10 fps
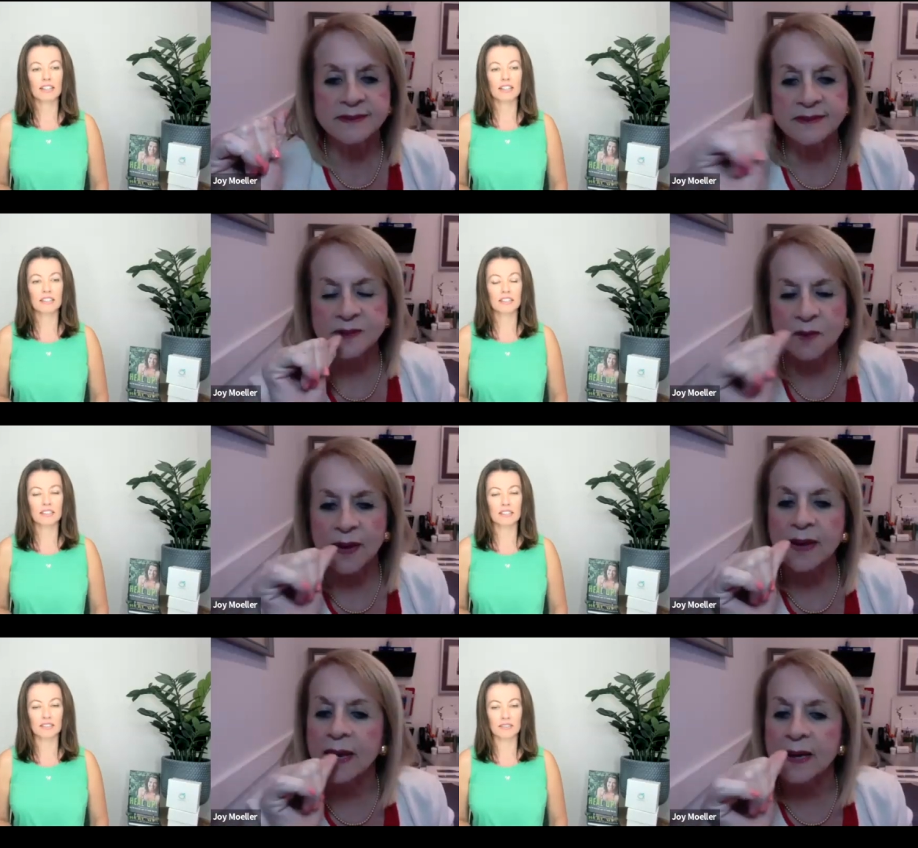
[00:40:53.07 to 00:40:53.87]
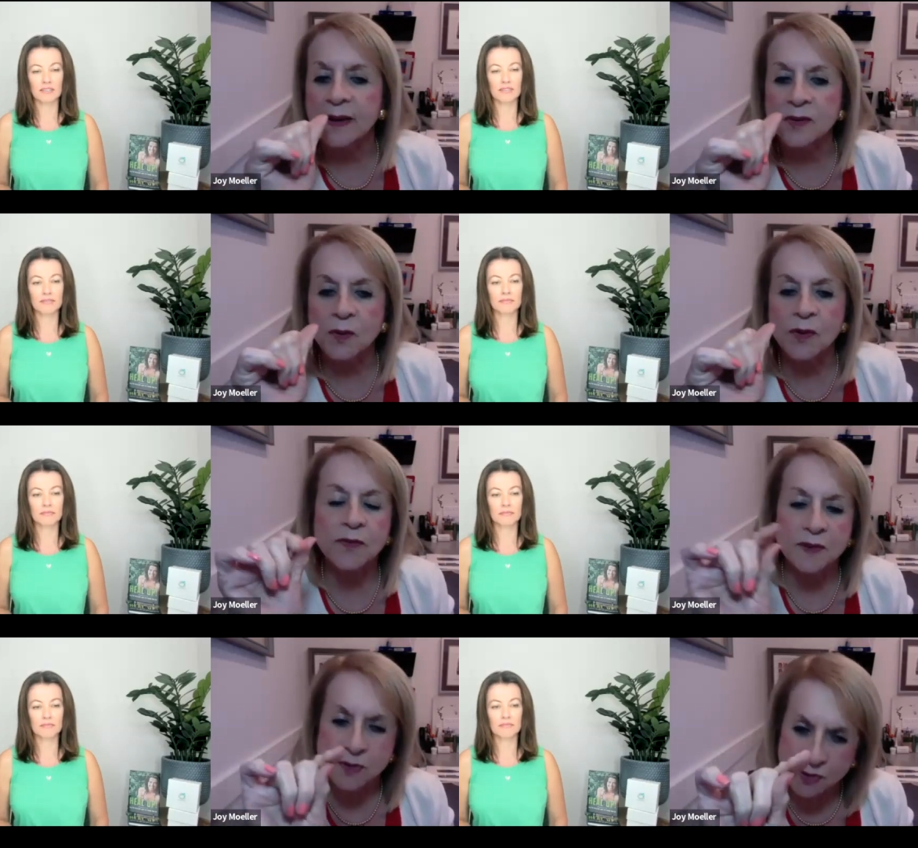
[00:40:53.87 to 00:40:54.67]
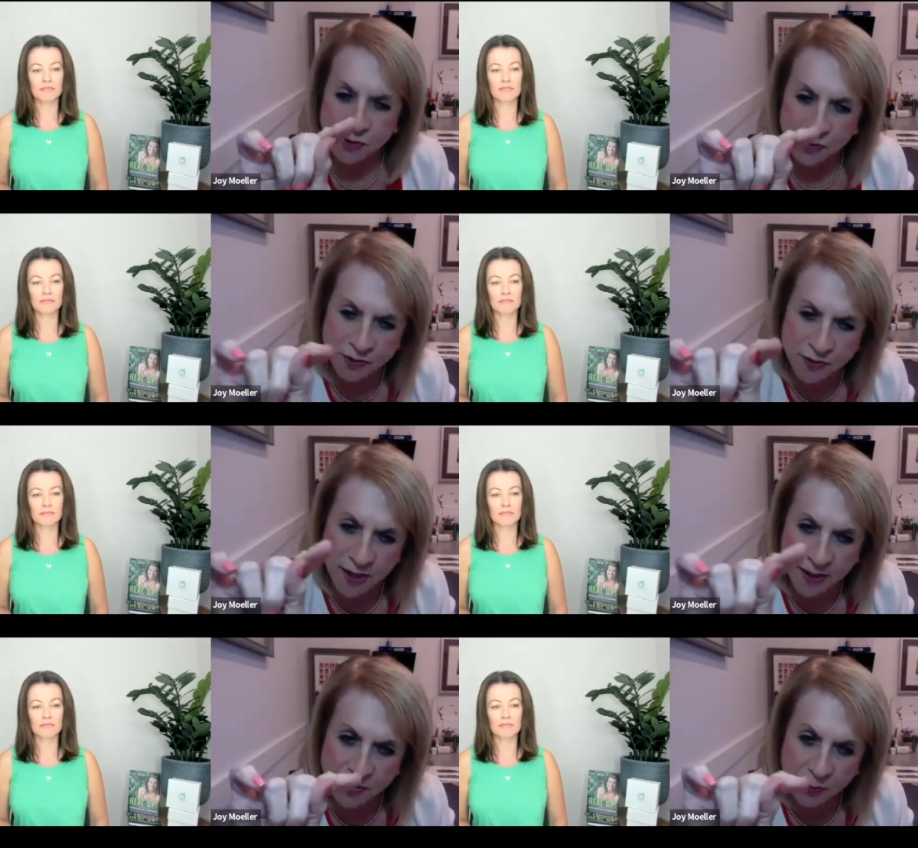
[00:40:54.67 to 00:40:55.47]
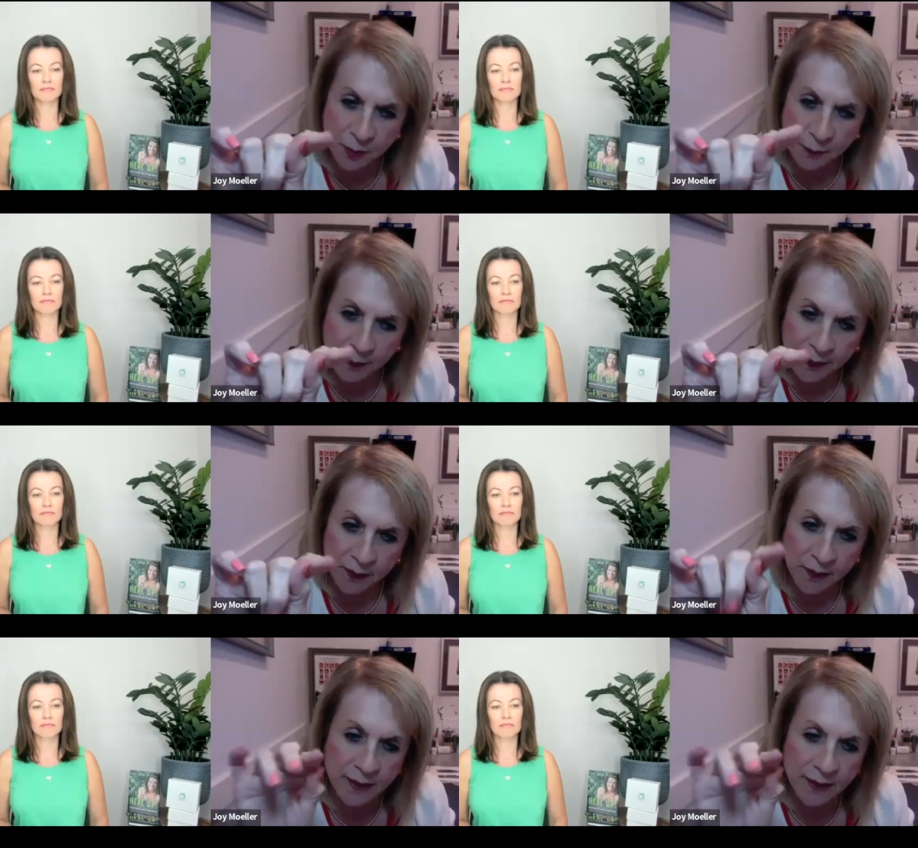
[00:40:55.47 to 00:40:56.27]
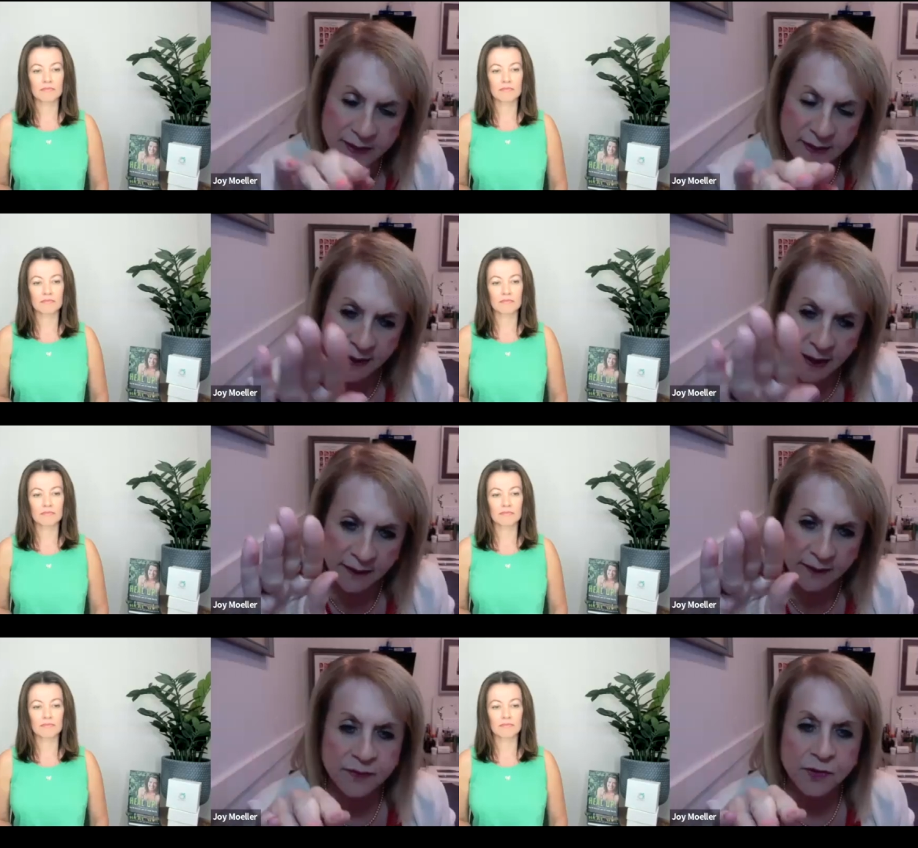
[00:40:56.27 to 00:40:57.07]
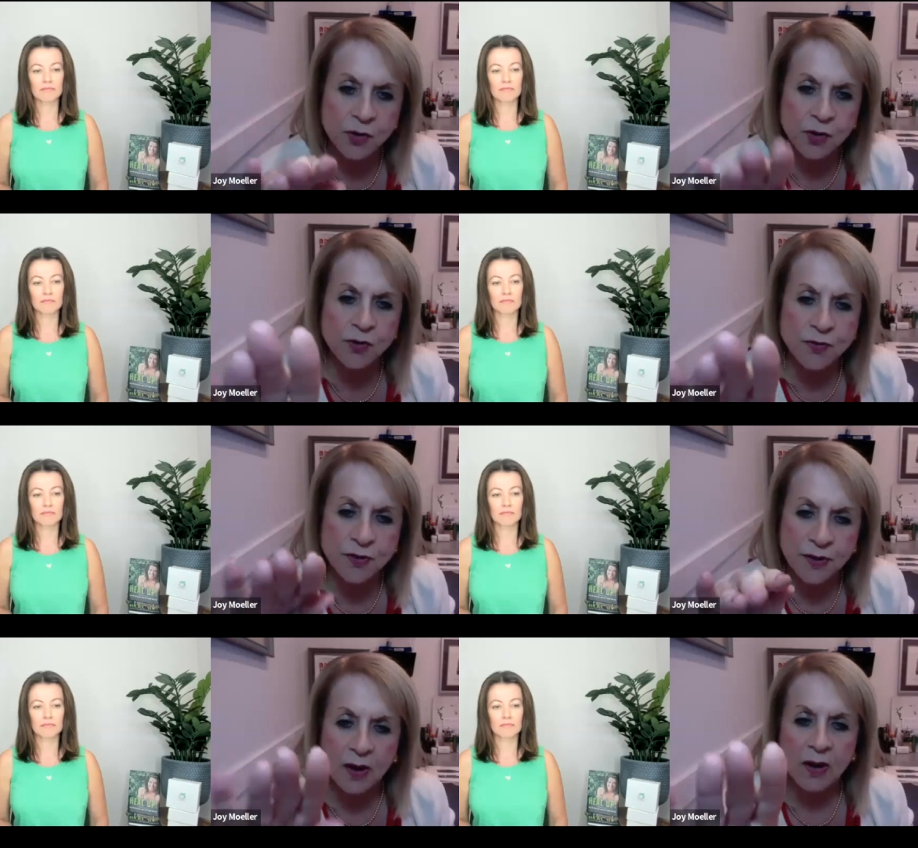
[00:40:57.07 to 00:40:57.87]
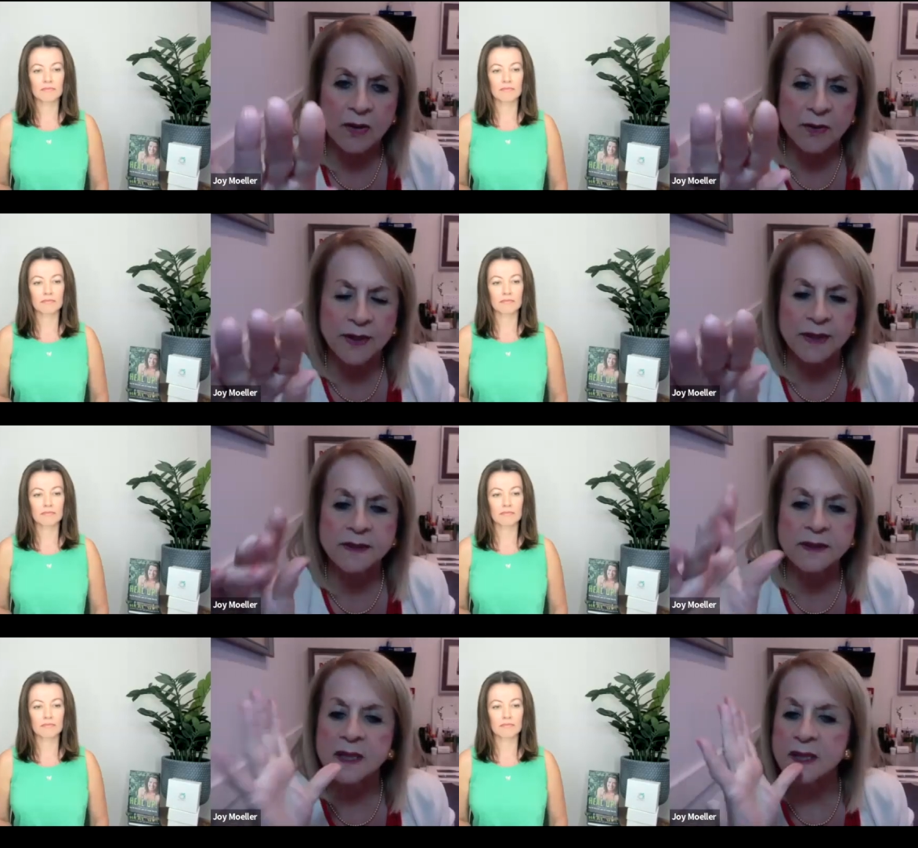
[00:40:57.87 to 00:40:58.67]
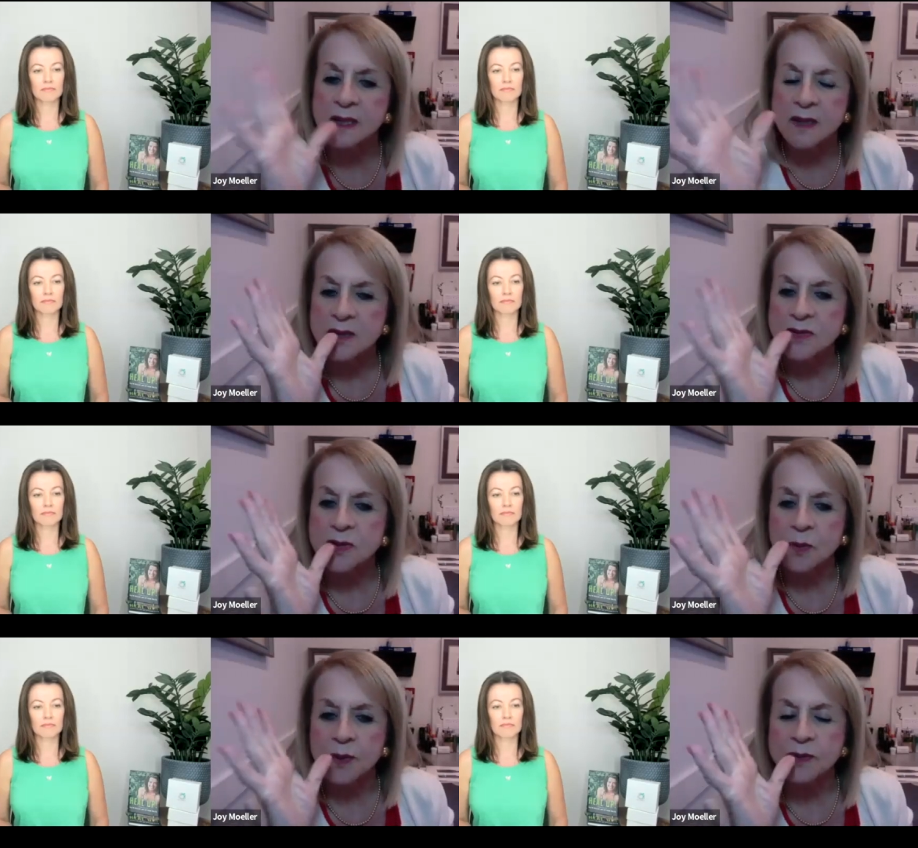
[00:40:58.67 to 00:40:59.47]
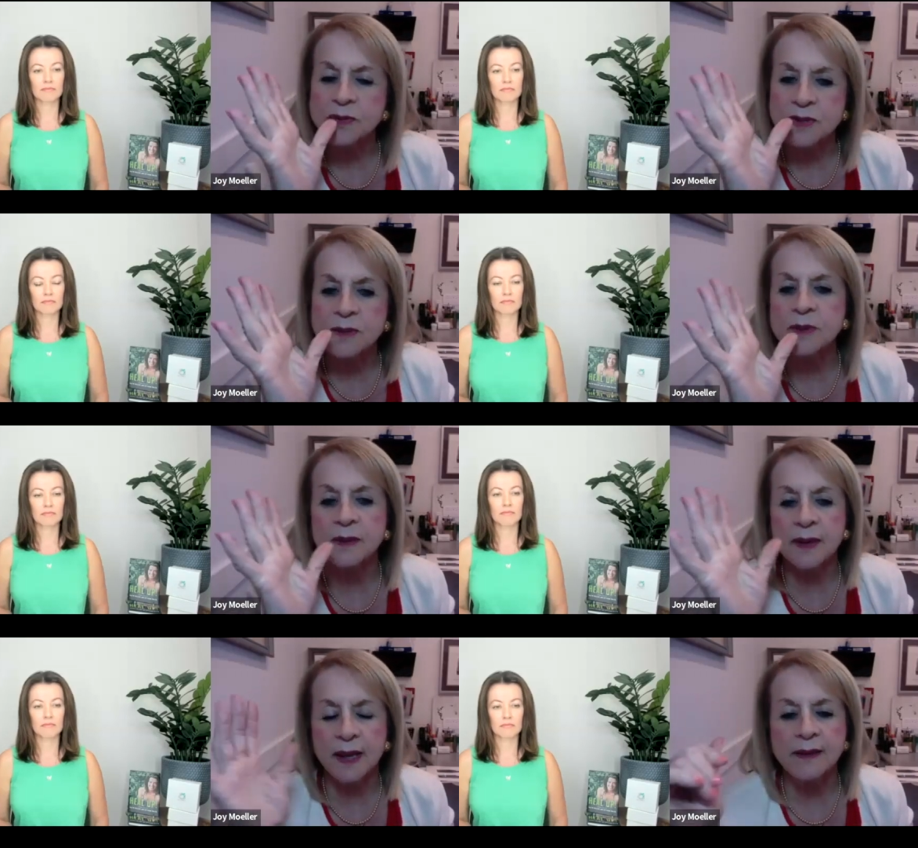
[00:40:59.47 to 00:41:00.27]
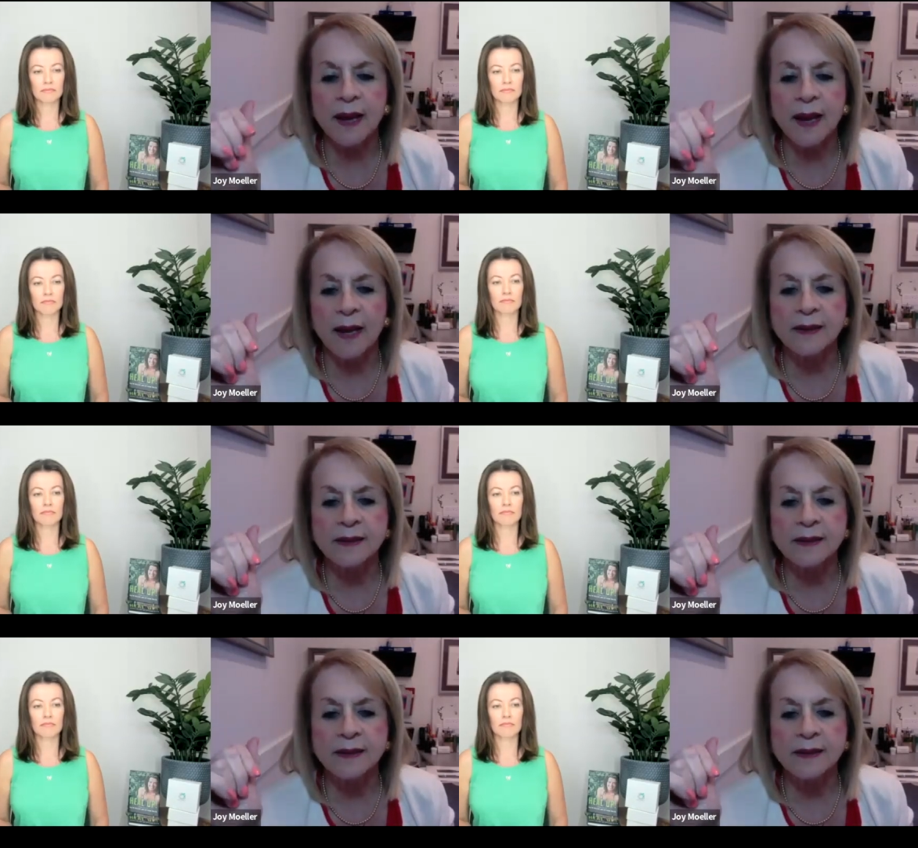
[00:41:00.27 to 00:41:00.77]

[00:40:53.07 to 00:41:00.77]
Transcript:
Speaker 1: Uh-huh. So they get uh-huh. endorphins. Sugar your incisal papilla has a lot of nerves and arteries. So when you stimulate that,